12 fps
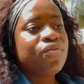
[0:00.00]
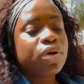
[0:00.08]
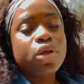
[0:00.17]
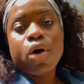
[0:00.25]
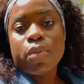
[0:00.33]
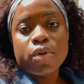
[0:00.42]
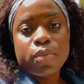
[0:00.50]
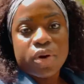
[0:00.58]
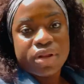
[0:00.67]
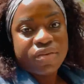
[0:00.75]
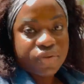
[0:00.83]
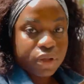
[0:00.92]
for the upper
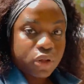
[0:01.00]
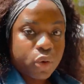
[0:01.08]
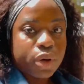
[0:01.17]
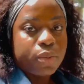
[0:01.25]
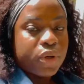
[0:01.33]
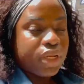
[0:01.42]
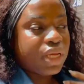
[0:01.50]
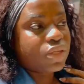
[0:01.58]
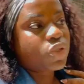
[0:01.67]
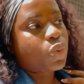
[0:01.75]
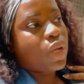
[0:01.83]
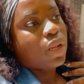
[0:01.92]
body, for the lower body
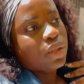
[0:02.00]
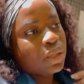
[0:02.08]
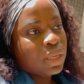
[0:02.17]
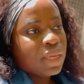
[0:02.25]
as well.